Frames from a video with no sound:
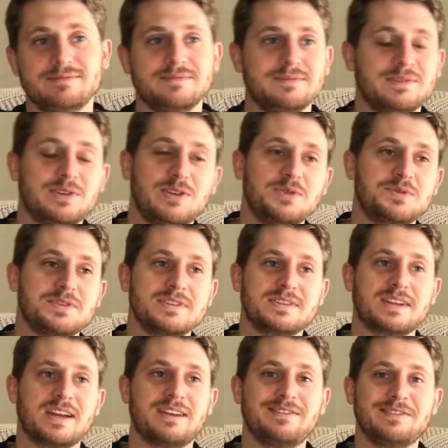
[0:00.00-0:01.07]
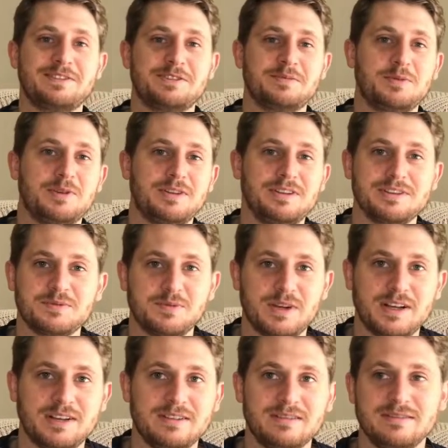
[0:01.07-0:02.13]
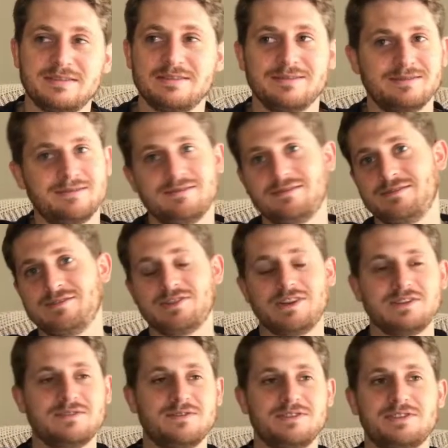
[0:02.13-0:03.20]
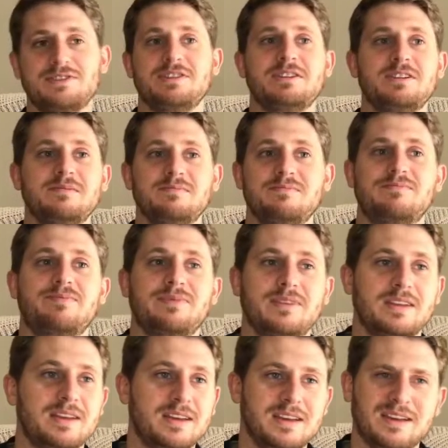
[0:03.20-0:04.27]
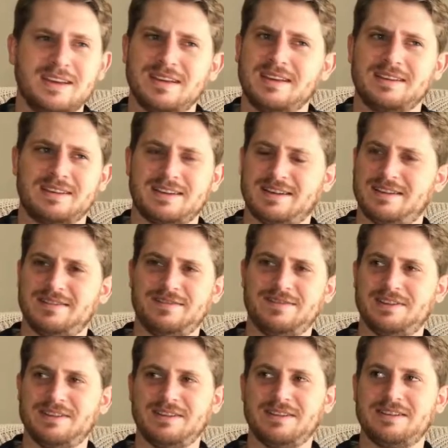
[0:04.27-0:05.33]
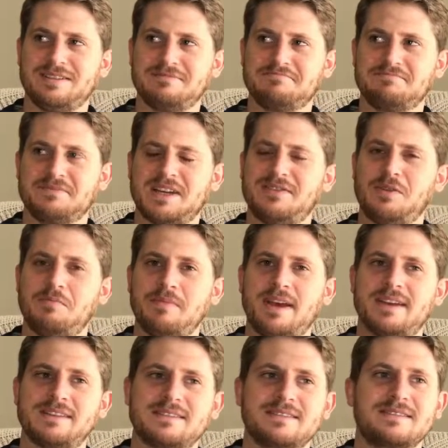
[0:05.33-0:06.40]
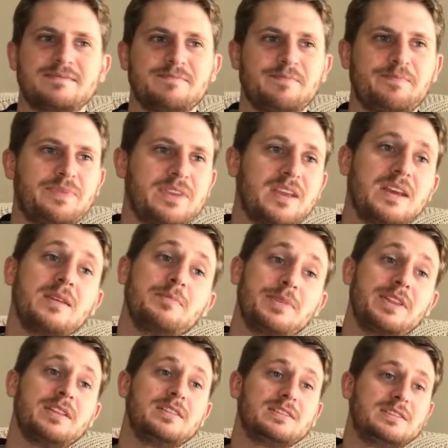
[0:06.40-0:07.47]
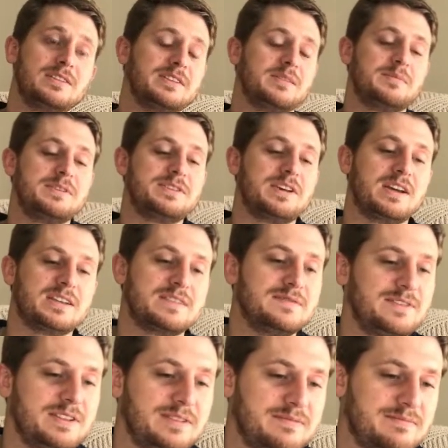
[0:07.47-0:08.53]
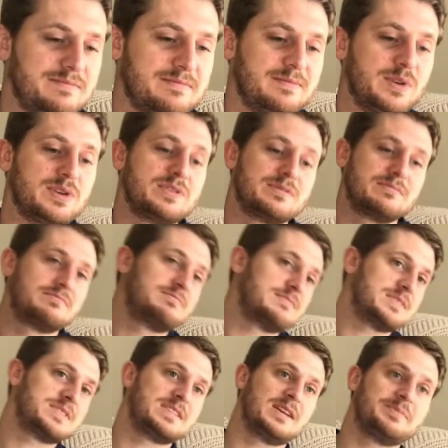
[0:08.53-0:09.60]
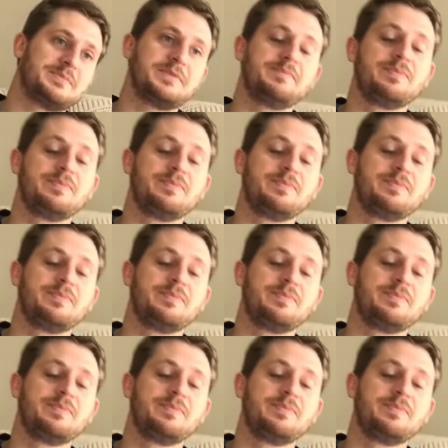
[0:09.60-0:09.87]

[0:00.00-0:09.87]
Houston's kind of in turmoil as well. Change of regime. Kind of a mess. But they look good. They beat Jacksonville, which is something.